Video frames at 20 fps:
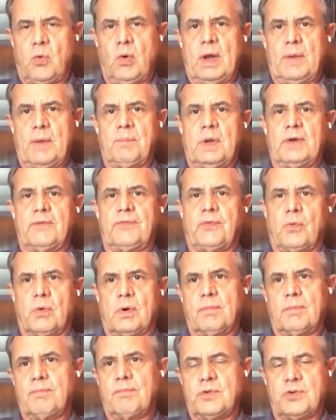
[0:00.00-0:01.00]
equipment
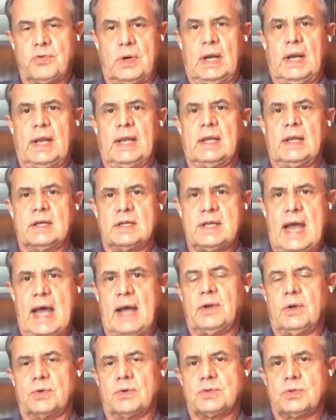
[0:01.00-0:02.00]
for drilling and
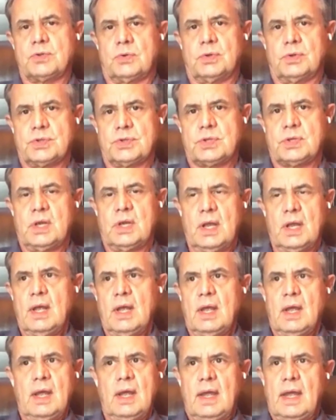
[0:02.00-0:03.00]
downhole tools.
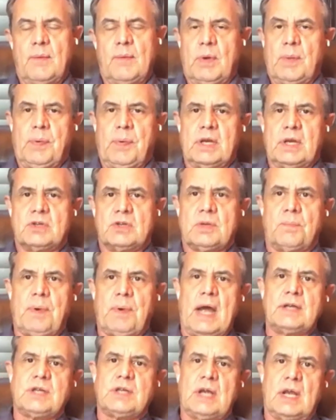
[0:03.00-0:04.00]
And we put in
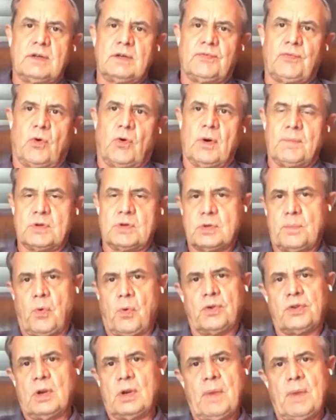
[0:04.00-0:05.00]
supply chains for them to
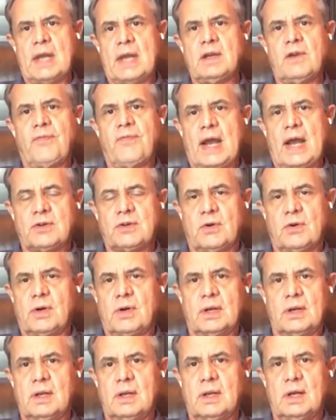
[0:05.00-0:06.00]
support their
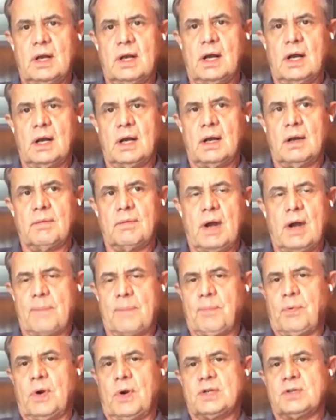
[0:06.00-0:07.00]
manufacturing
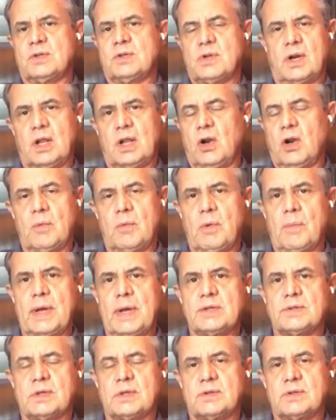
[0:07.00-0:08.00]
operations on a
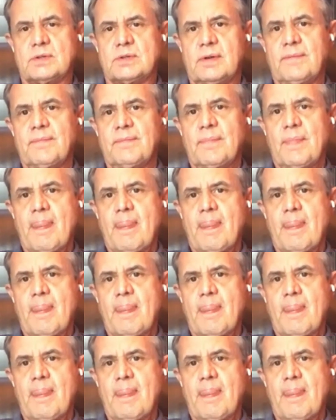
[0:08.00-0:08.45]
global basis.